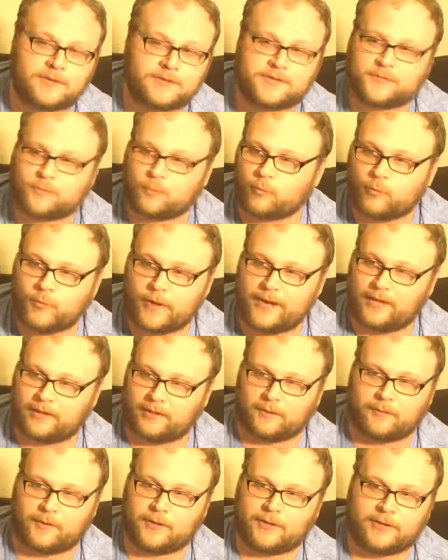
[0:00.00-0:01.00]
So just
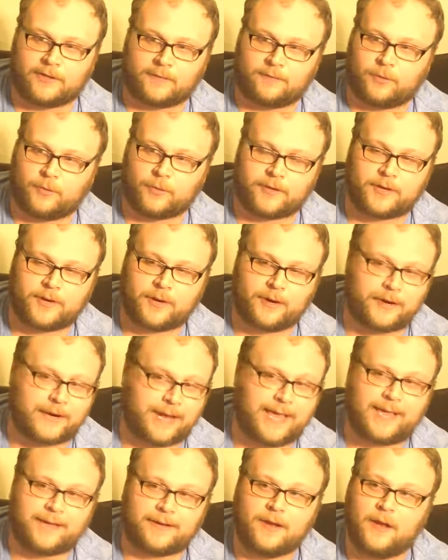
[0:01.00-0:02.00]
really, really important
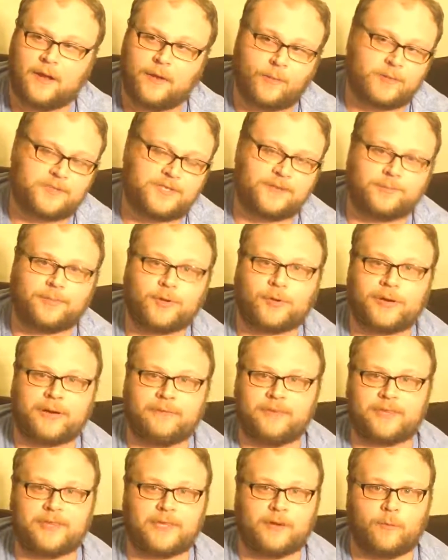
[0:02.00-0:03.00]
card. And once you've blown
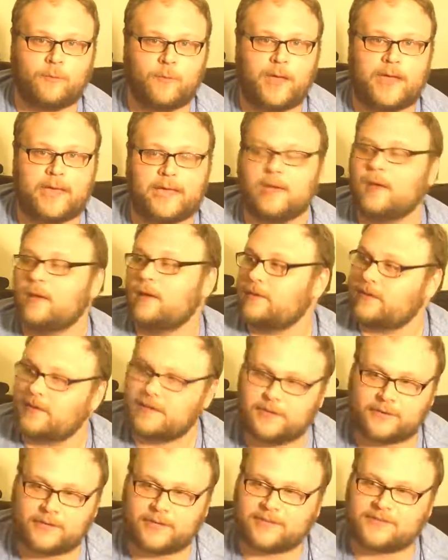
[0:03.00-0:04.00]
everything away,
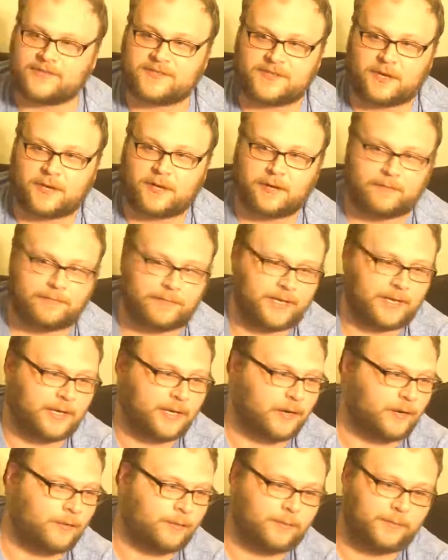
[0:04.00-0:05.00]
then you can start, you
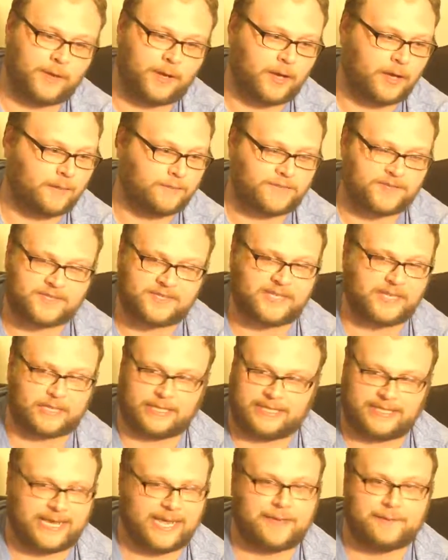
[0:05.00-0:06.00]
know, just
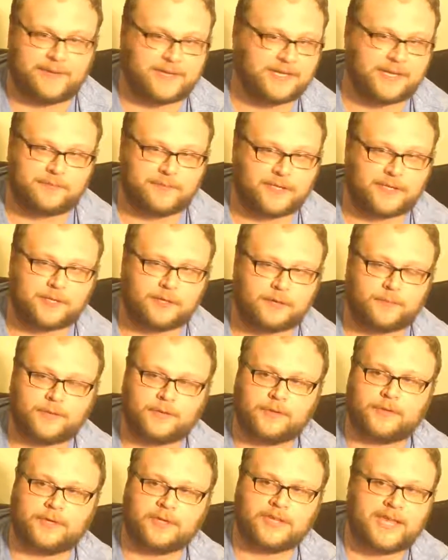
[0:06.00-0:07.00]
dealing damage every turn
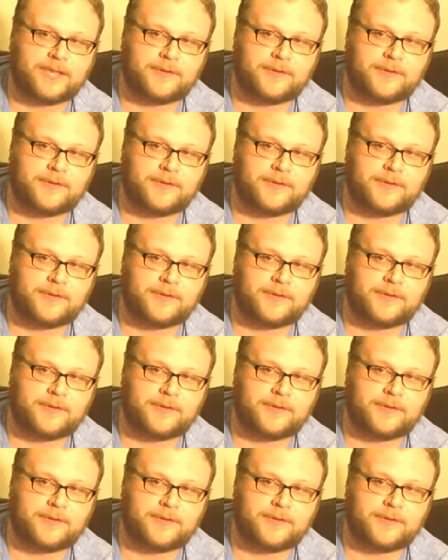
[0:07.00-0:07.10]
with Ugin.